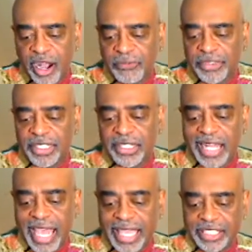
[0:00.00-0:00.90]
offer the
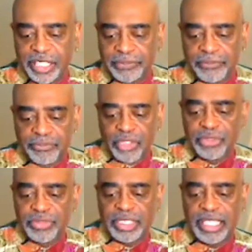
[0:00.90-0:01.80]
light
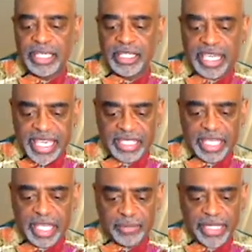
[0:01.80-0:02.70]
you see
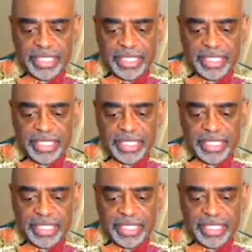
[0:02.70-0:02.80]
in him.